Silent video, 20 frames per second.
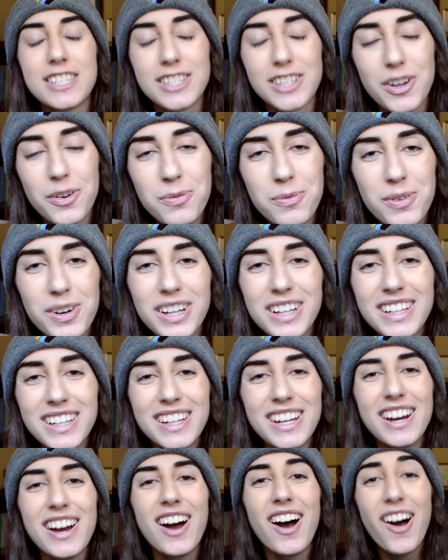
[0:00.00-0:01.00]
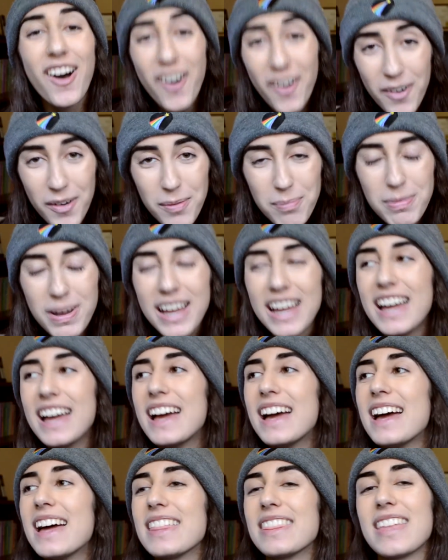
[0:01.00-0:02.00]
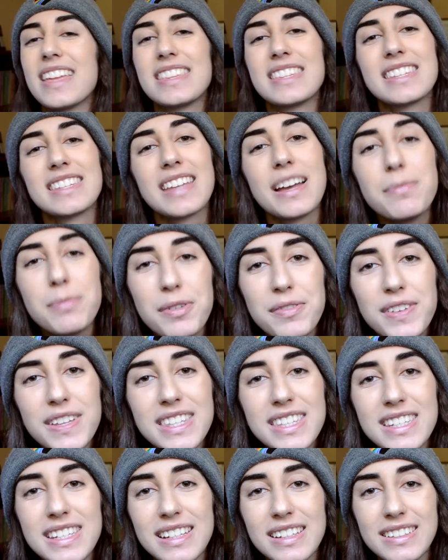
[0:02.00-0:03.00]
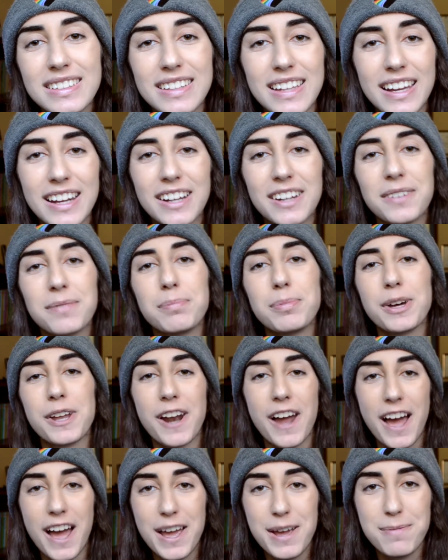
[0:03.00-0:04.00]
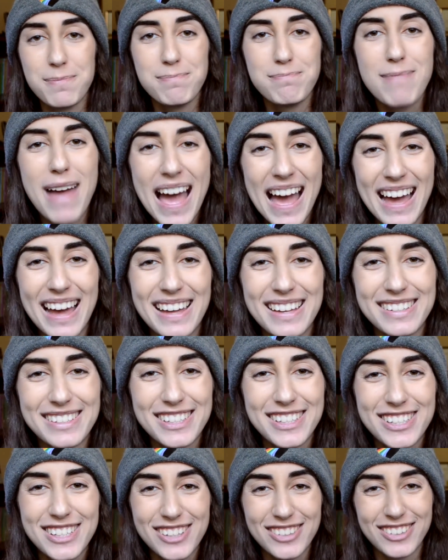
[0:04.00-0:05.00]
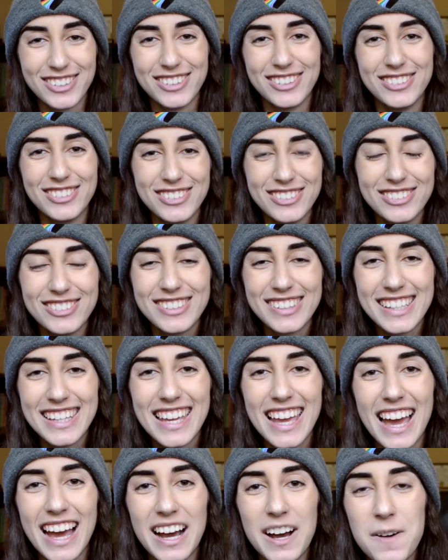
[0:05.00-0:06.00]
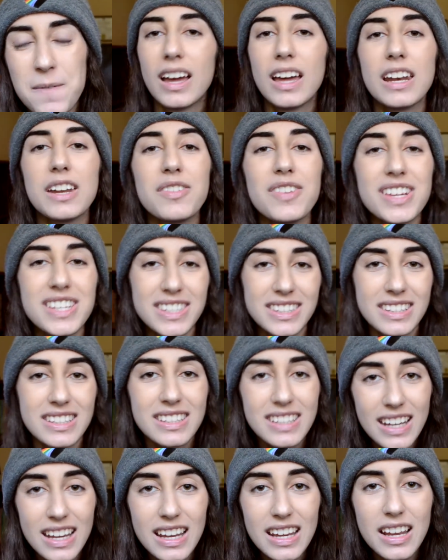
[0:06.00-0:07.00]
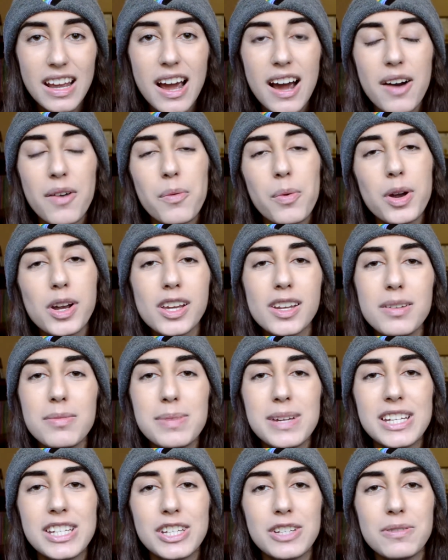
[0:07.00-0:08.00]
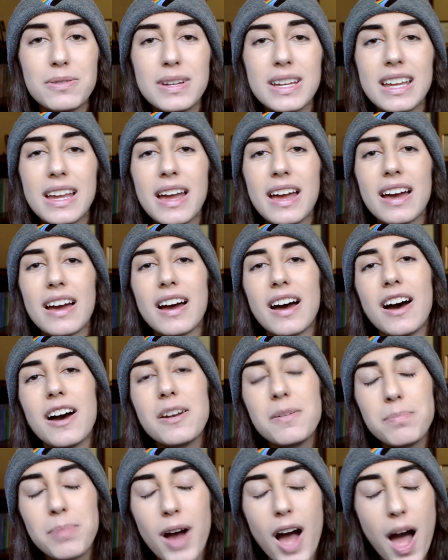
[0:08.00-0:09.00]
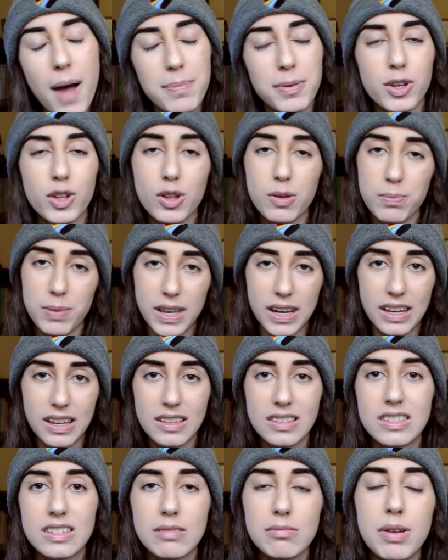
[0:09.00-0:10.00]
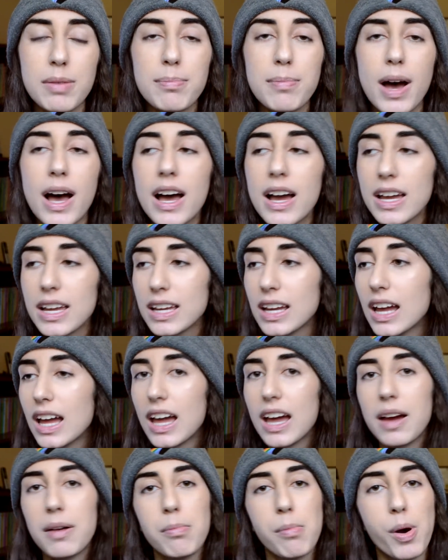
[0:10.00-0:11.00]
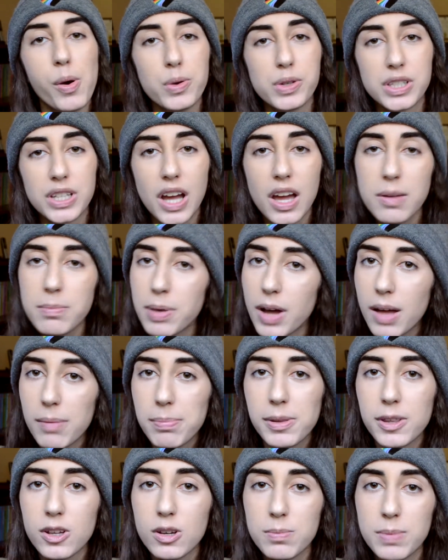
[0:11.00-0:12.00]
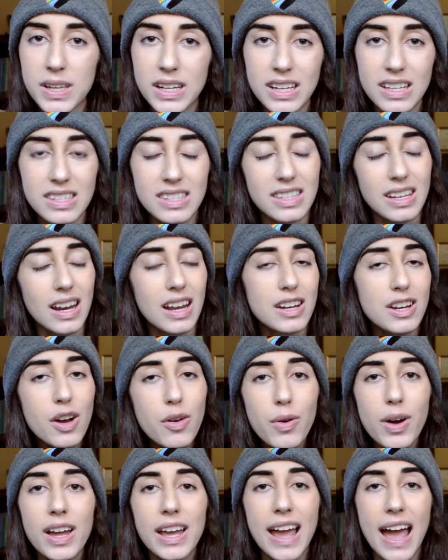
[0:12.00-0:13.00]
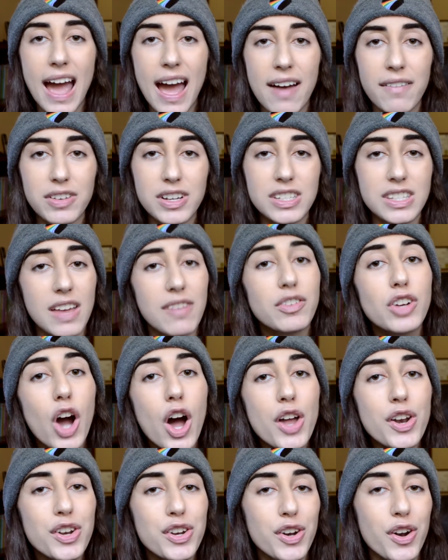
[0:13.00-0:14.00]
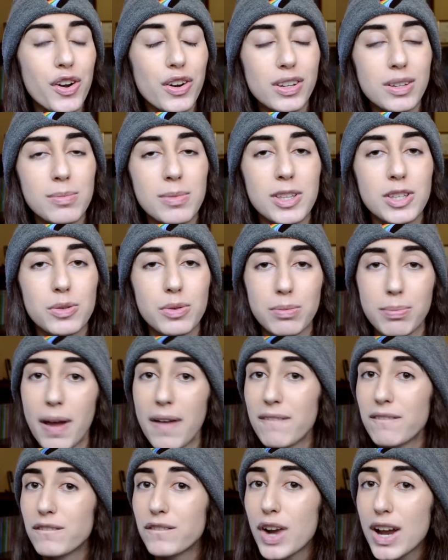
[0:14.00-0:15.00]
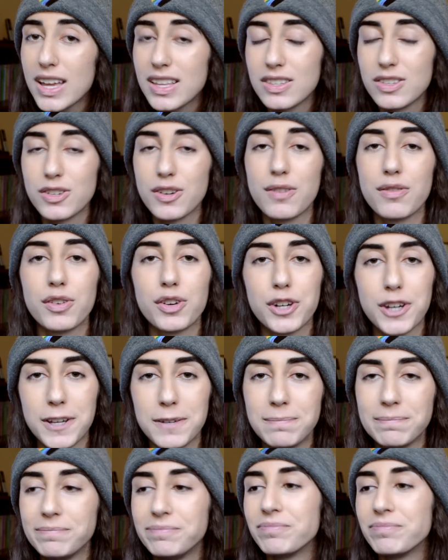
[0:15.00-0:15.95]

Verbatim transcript: So we're gonna hope that some of it's still there, but I'm mad. So yeah. Anyways, today we're gonna be doing unpopular opinions. Some of my most unpopular opinions that I know I have because I've gotten in arguments with my friends over it.